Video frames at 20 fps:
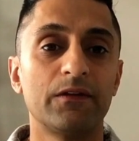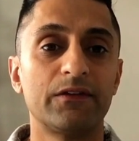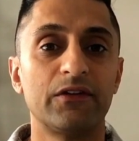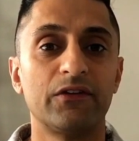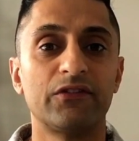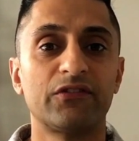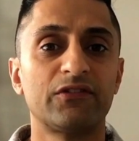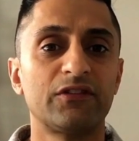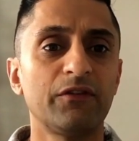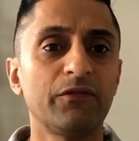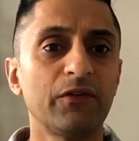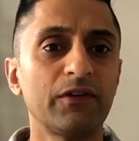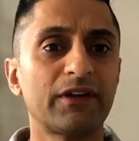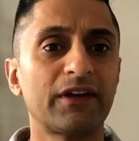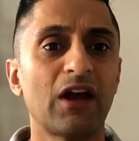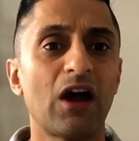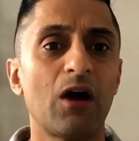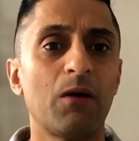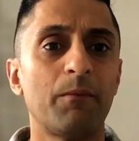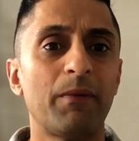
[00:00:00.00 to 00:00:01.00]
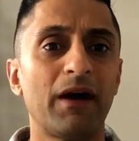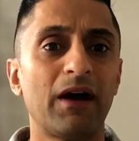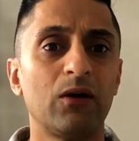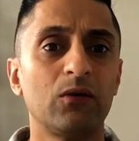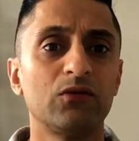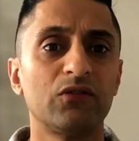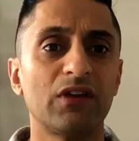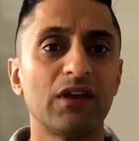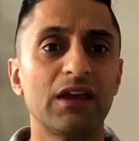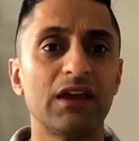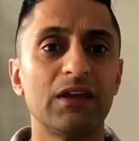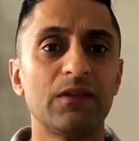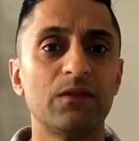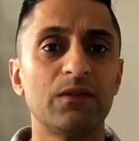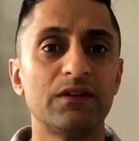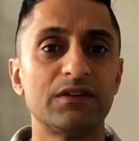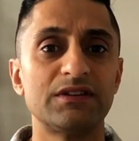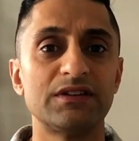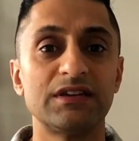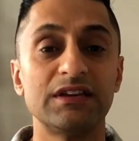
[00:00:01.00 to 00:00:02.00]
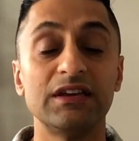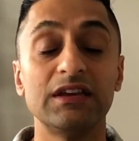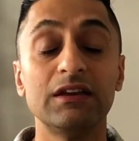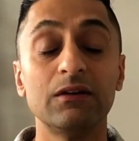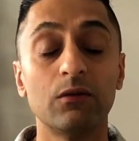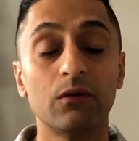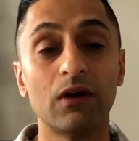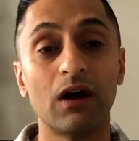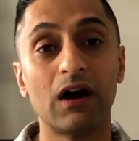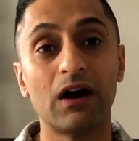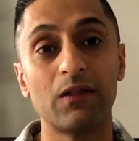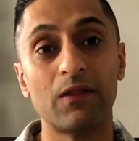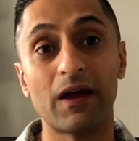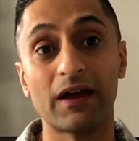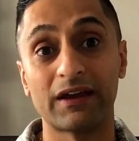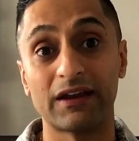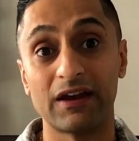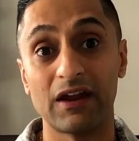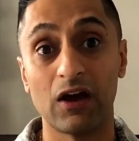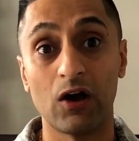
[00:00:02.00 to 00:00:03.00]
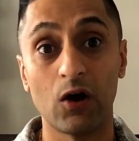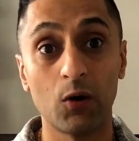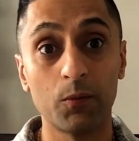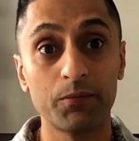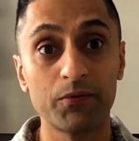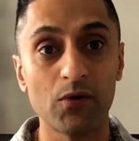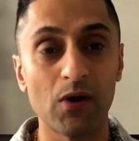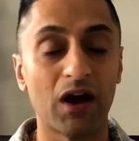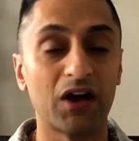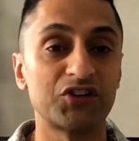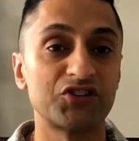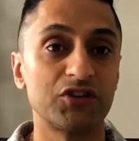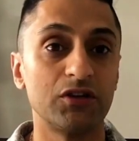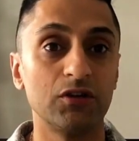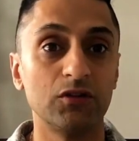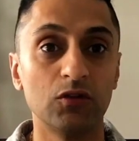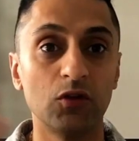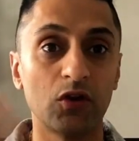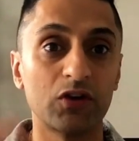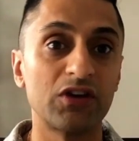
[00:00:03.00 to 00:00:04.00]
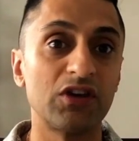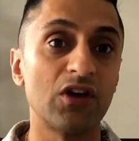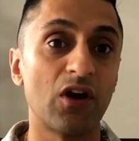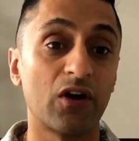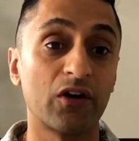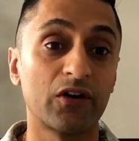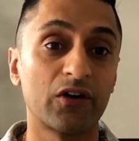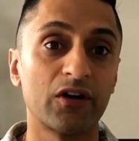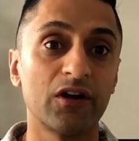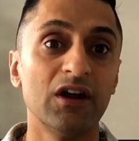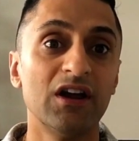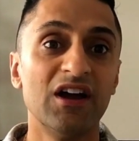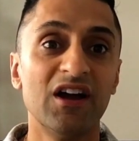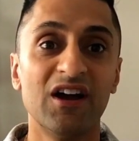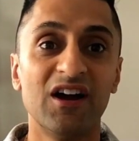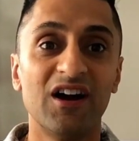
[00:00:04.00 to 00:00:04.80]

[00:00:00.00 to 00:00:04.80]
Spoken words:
There's different compounds in the tea that can help you actually look younger.